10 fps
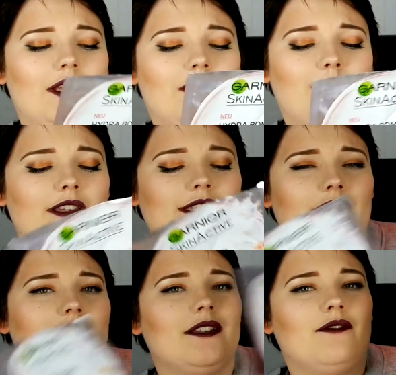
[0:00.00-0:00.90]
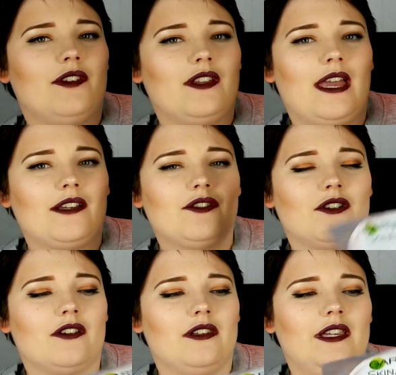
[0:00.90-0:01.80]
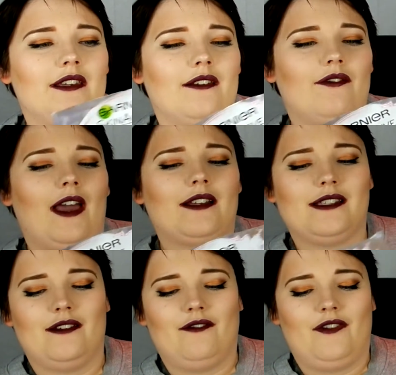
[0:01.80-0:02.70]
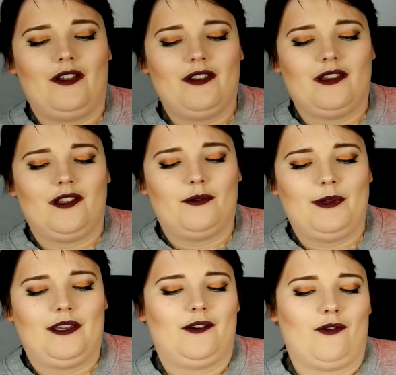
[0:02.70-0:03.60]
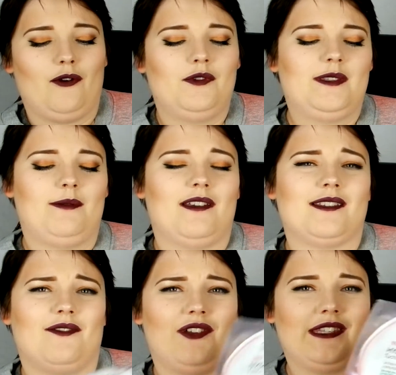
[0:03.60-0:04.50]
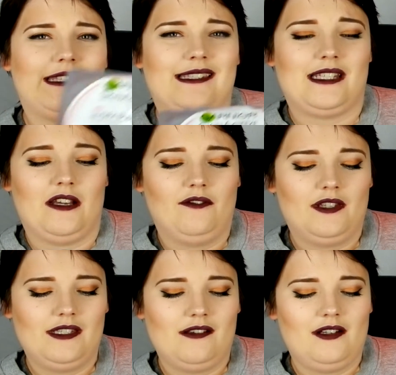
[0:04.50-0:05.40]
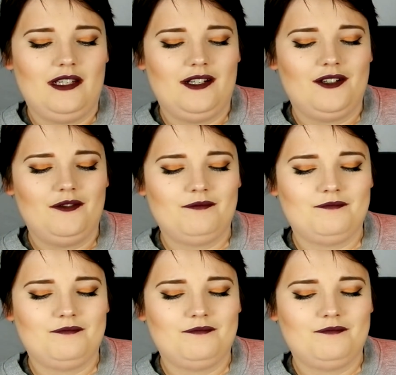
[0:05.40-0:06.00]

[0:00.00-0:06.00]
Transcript: My skin didn't feel extra clean. In fact, it felt a little bit gross because of all the stuff that's on here.